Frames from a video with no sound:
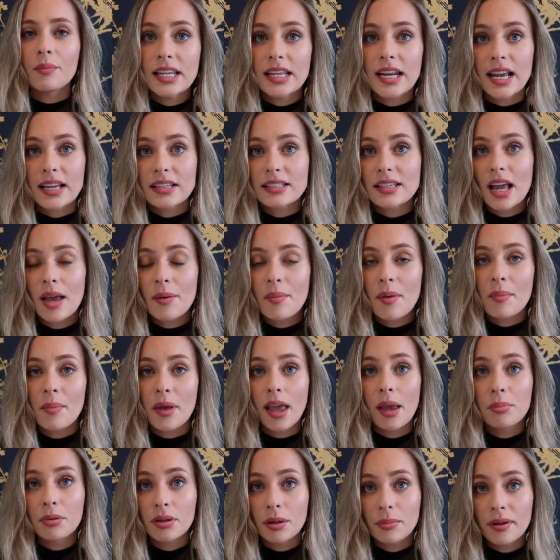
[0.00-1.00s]
The next time I'm
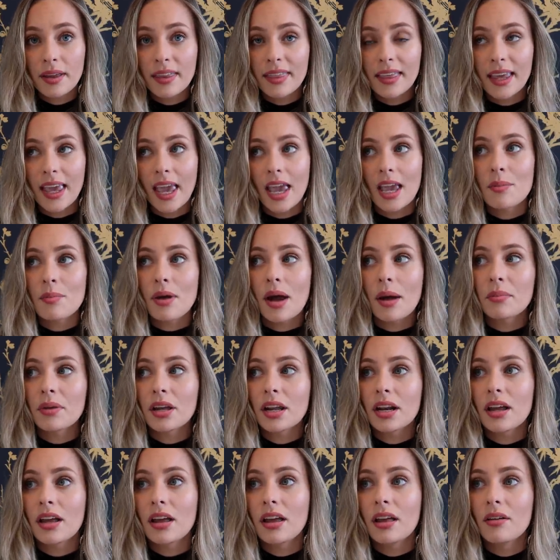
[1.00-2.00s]
able to play the game, I'm
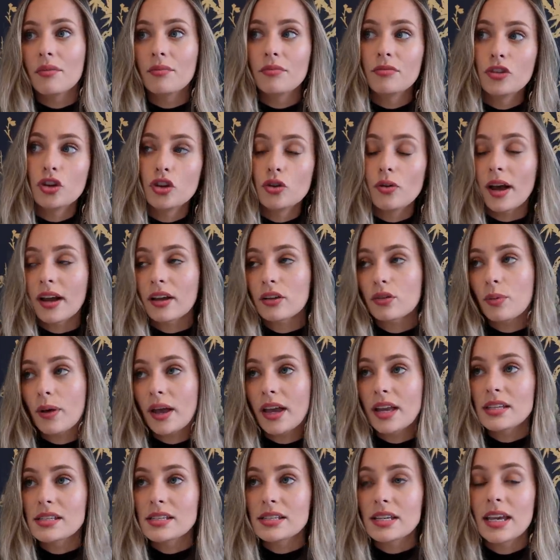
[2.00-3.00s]
gonna do X,
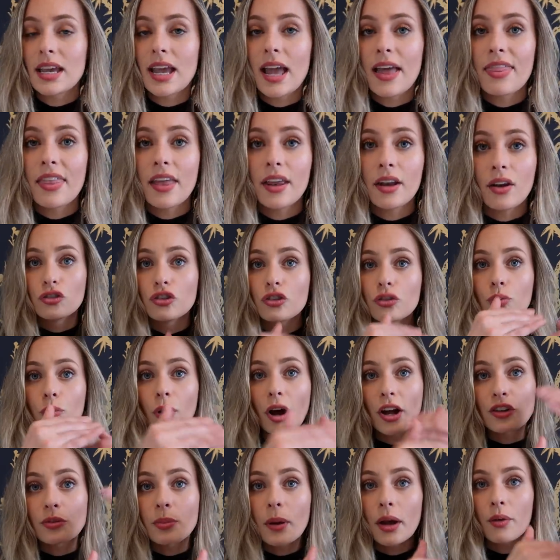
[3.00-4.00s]
Y, and Z and then just
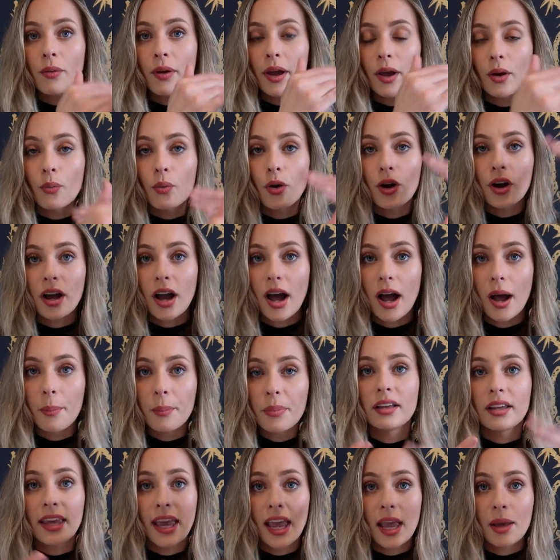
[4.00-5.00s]
watch my way work up
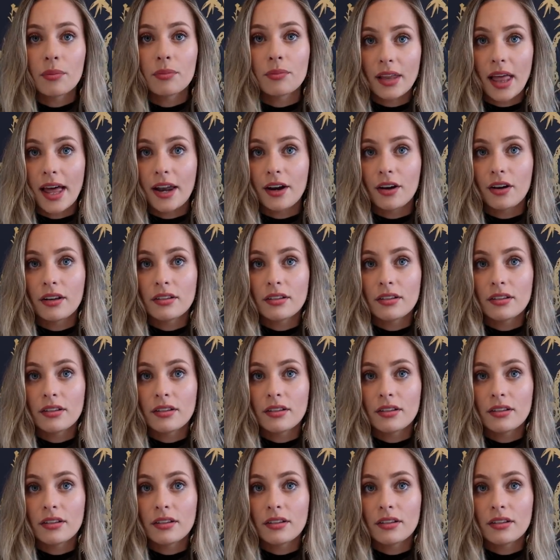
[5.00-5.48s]
the game ladder.